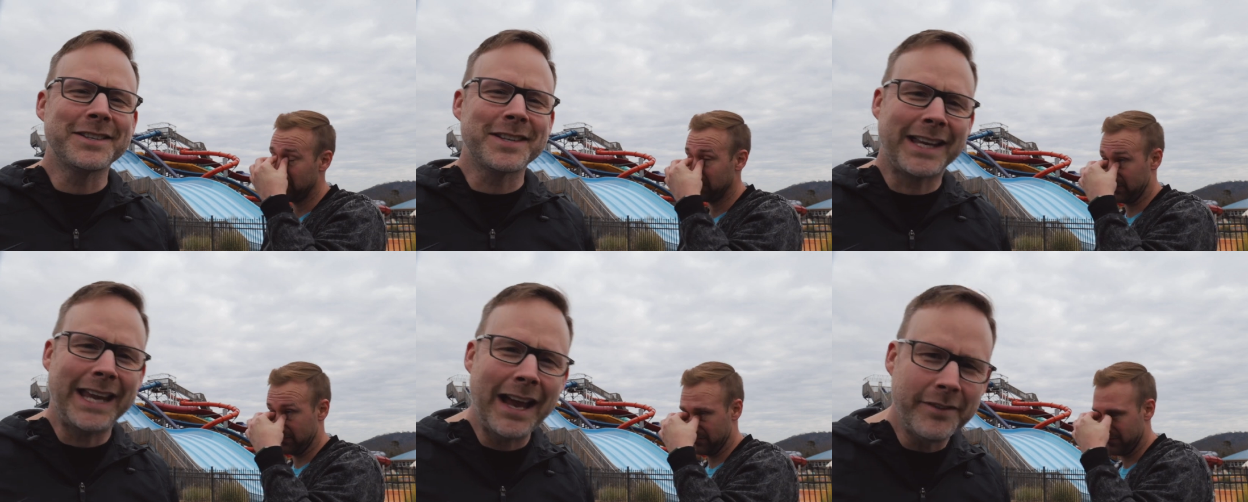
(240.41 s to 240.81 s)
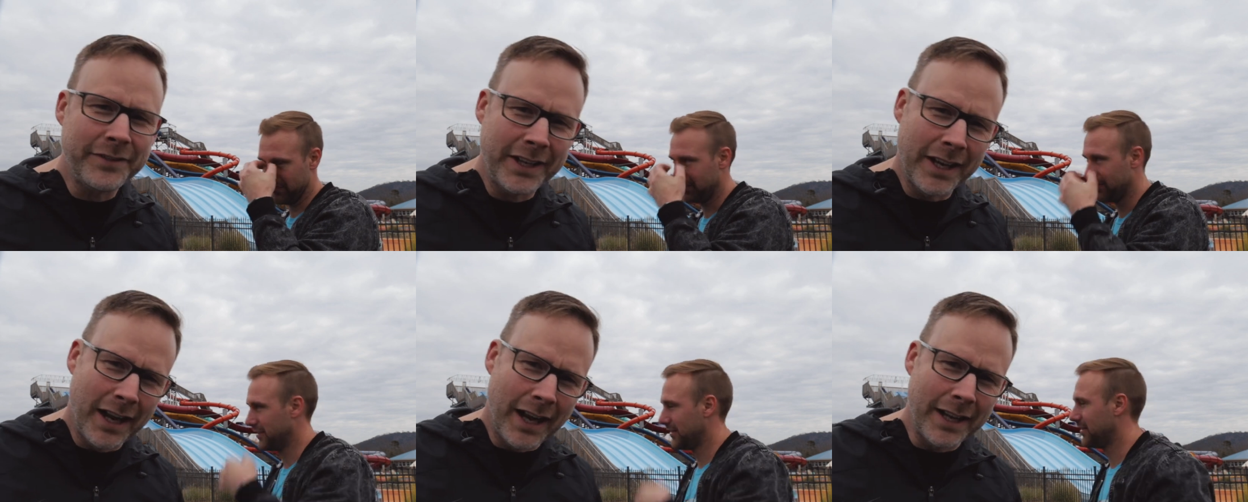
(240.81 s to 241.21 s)
Speaker 1: this a
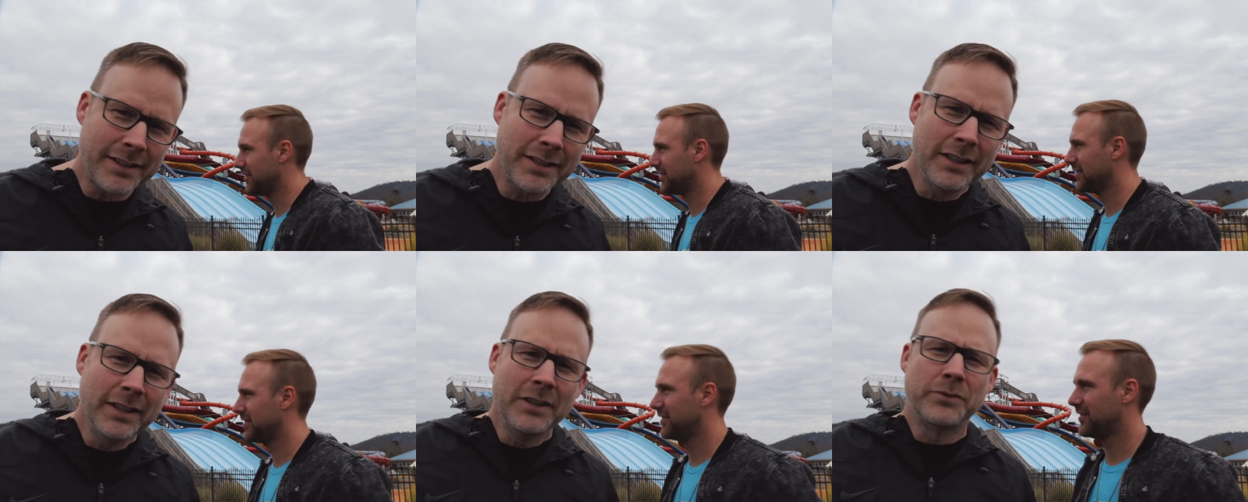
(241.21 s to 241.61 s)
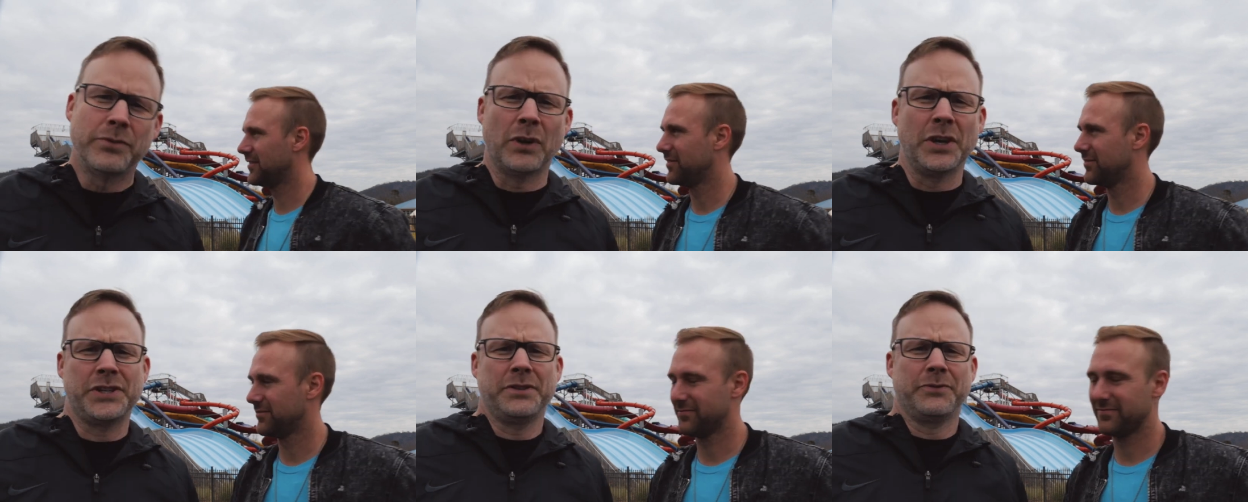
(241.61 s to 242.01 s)
caveat
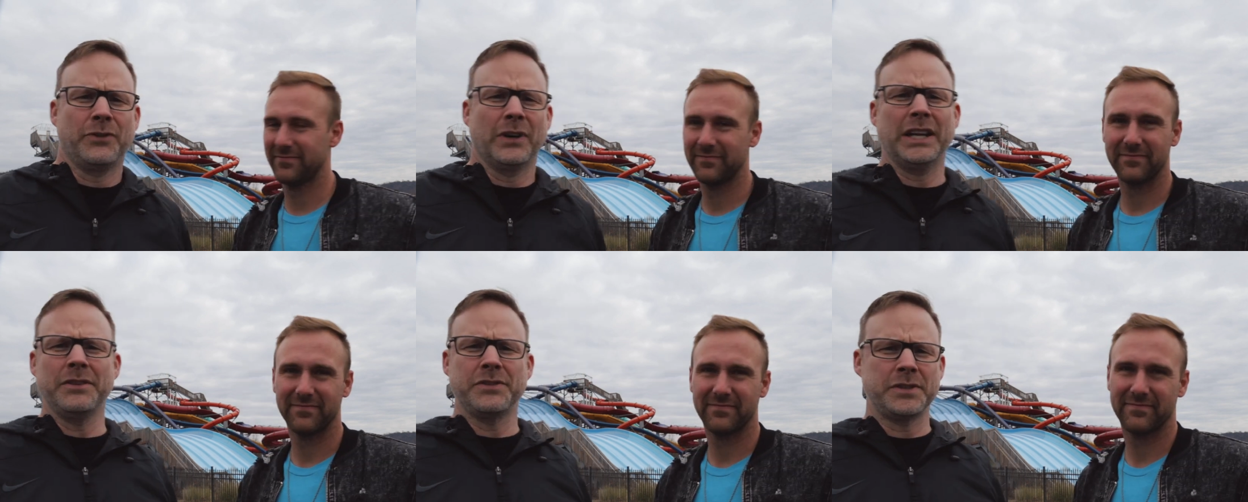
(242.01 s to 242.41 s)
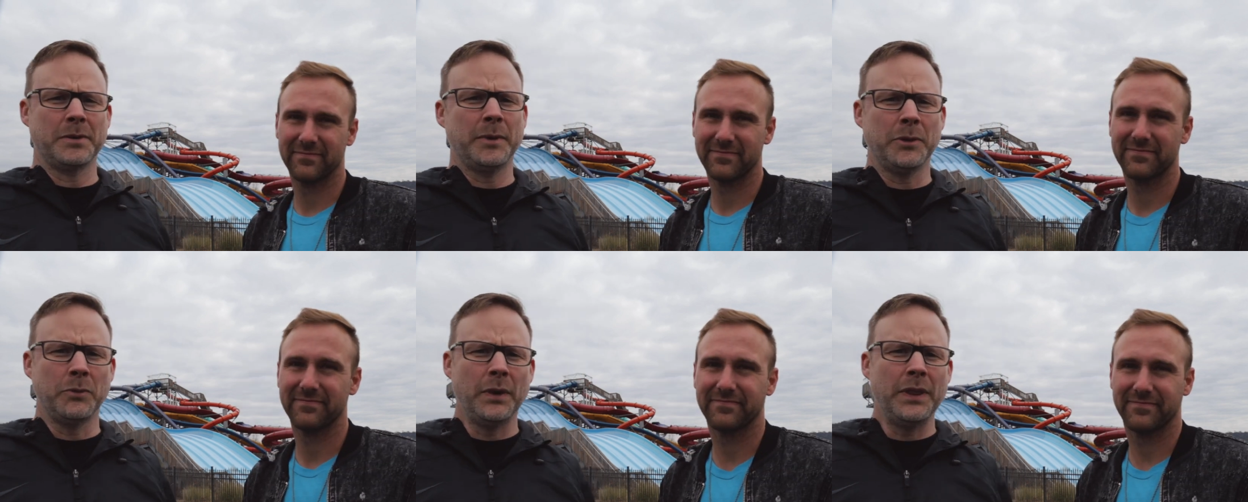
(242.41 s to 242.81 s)
for us to forgive
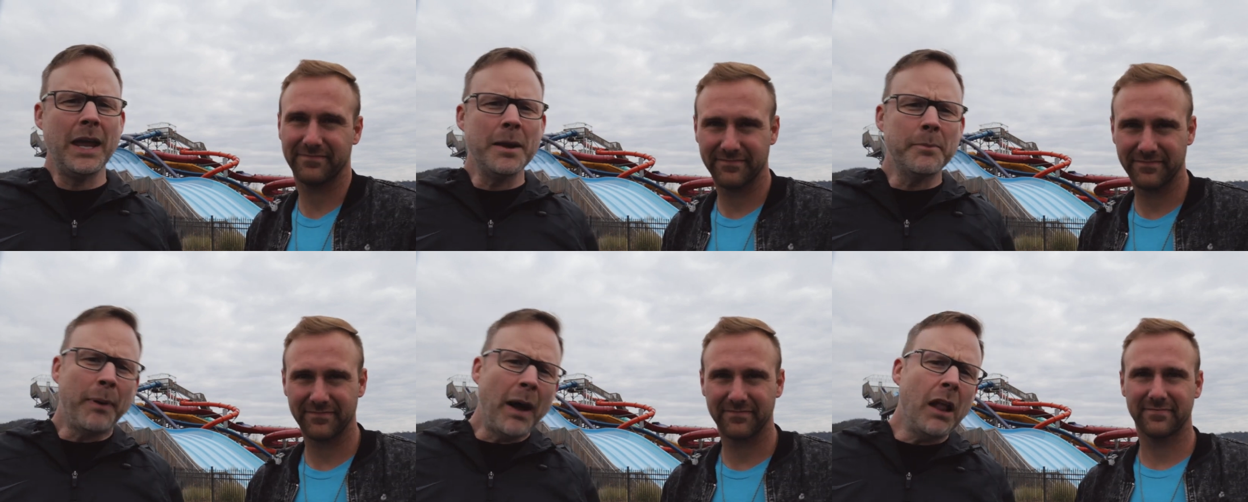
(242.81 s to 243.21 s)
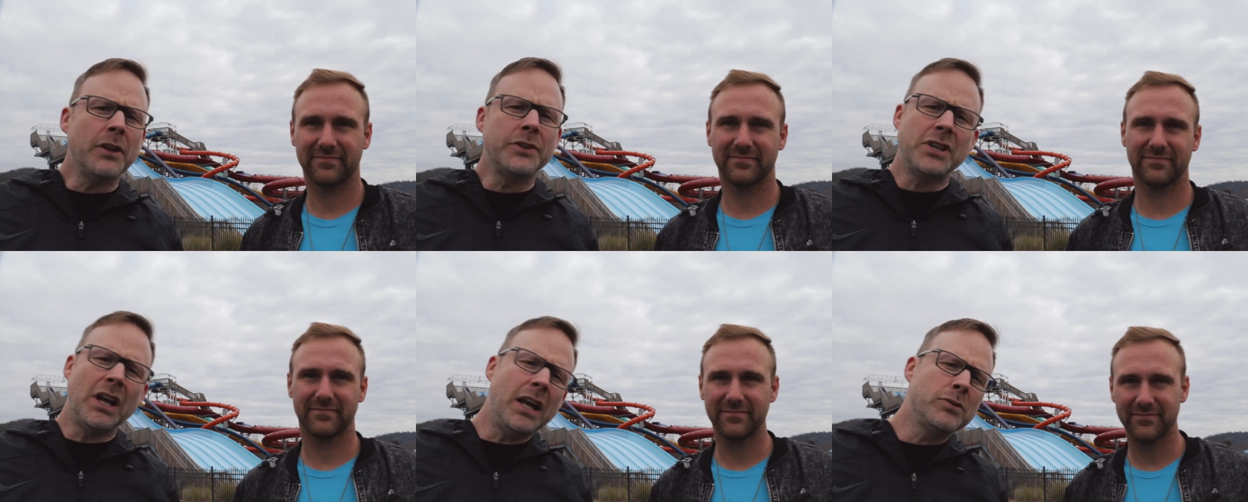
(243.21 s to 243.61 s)
somebody. When they
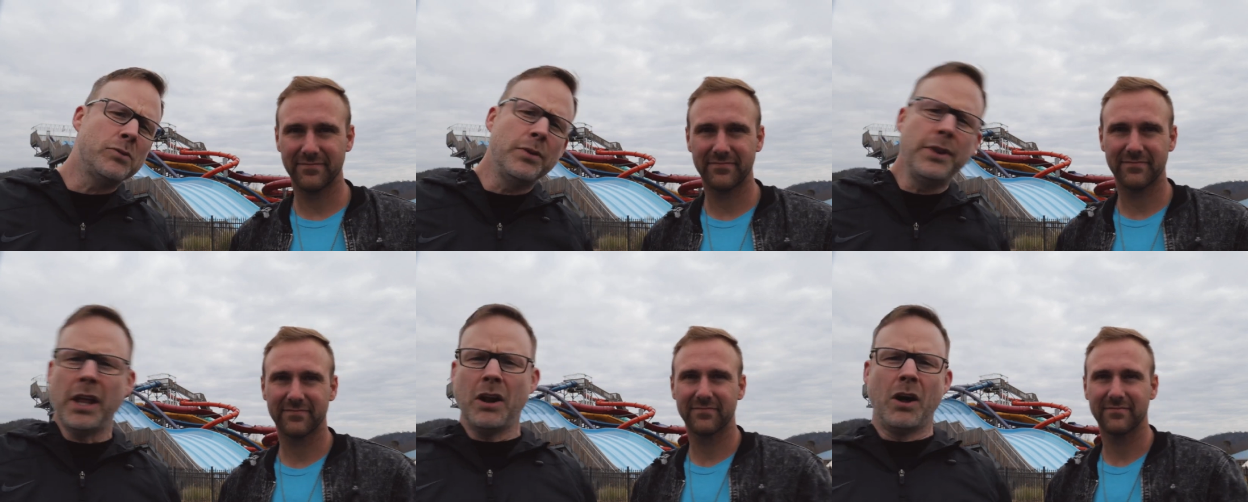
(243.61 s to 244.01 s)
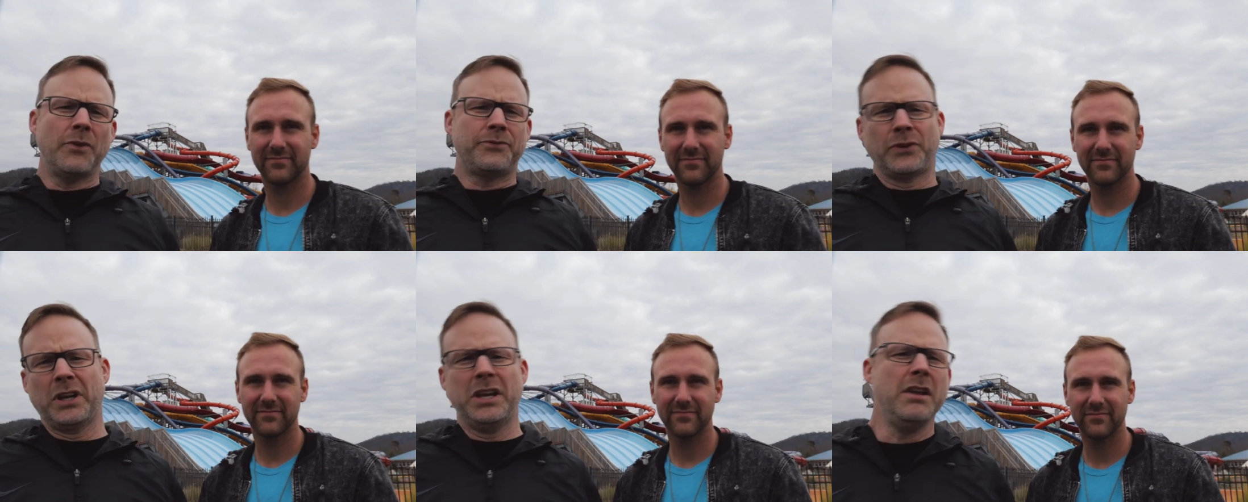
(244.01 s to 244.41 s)
apologize, then I'll
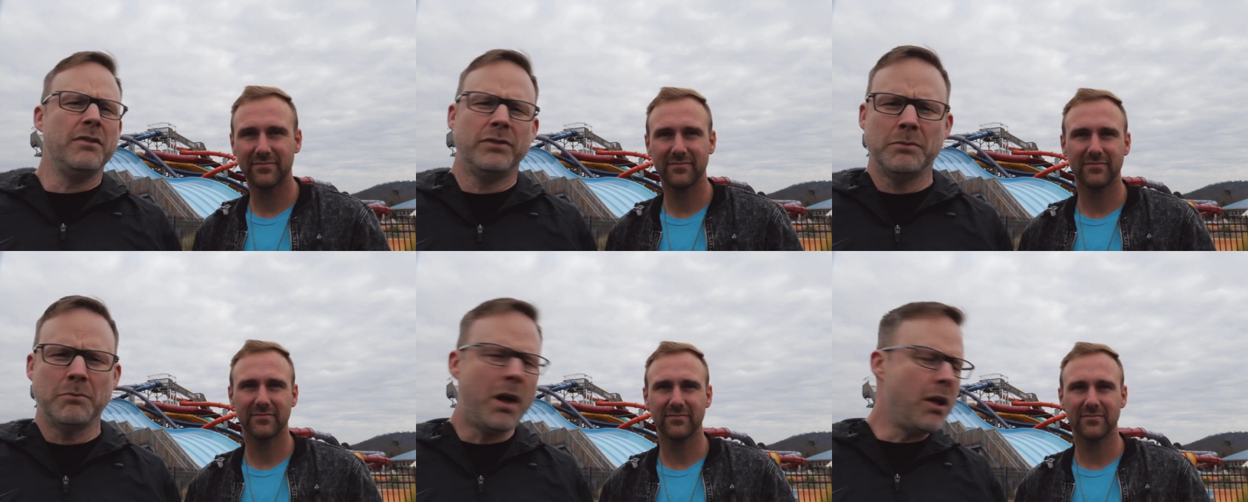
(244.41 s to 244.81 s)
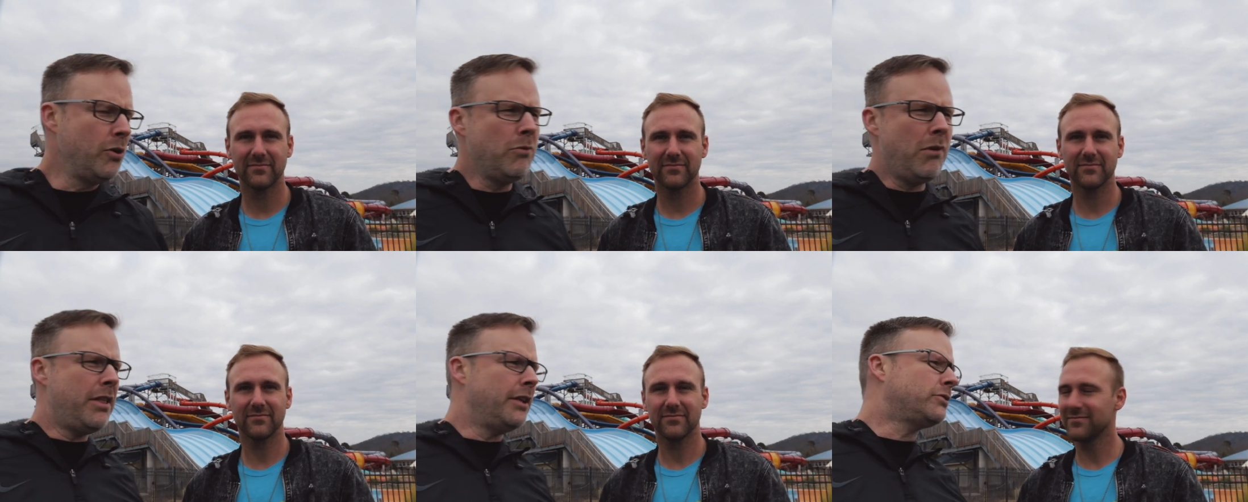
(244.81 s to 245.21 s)
forgive them. I don't
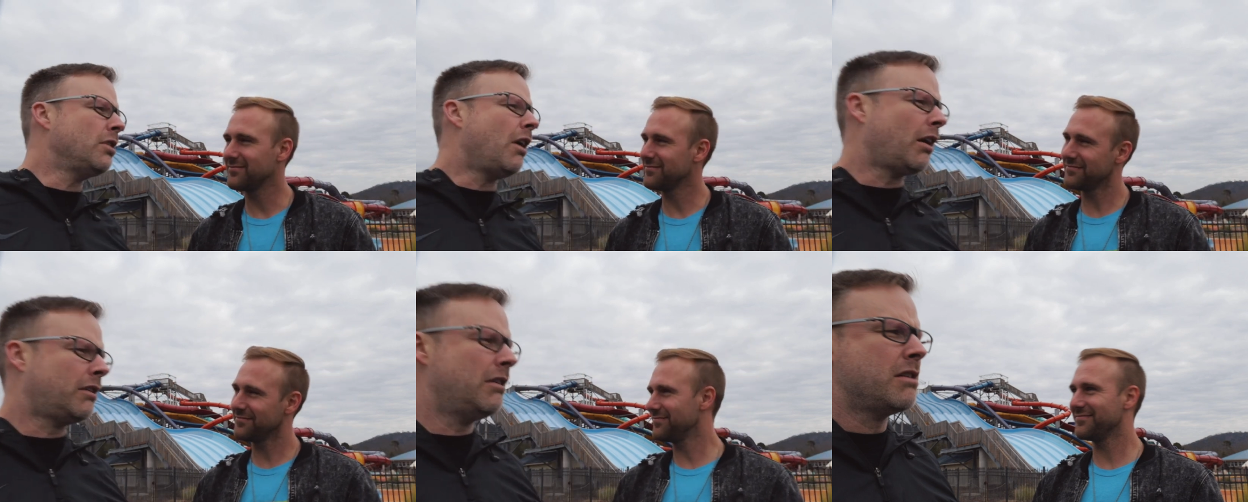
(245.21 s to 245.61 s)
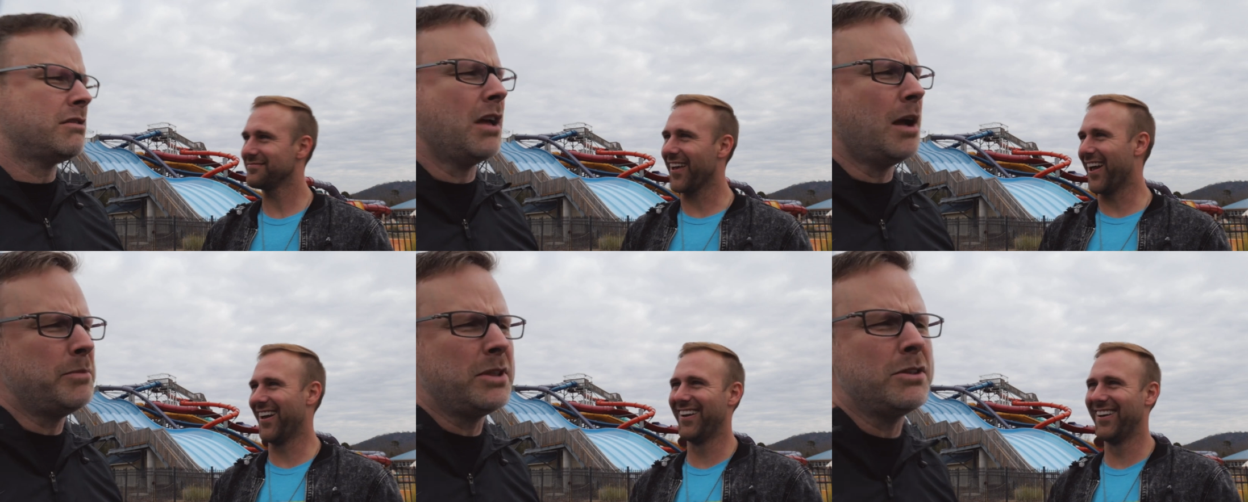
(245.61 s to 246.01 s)
know why they talk like
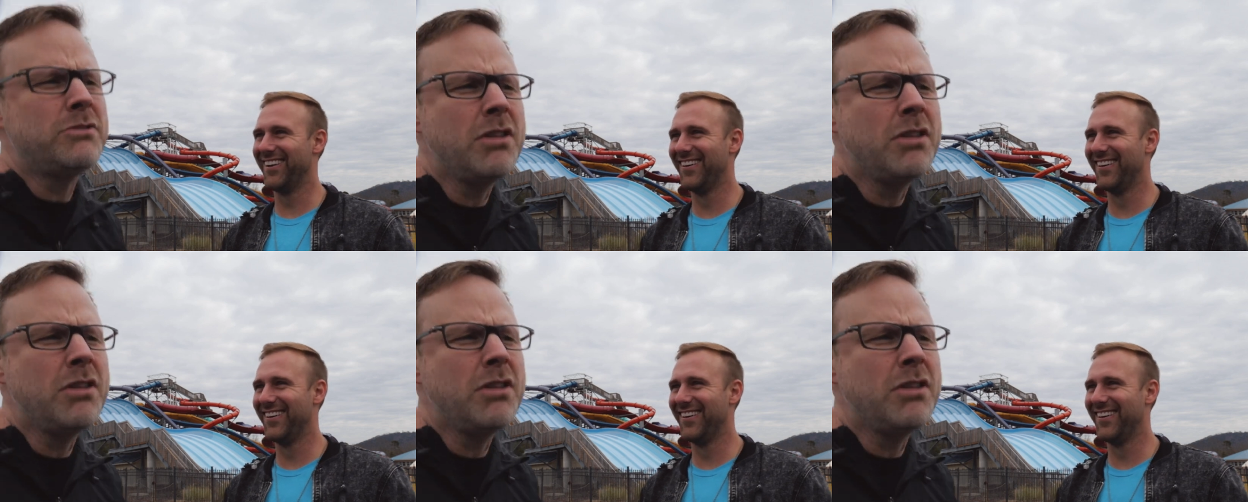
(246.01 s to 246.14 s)
that, but they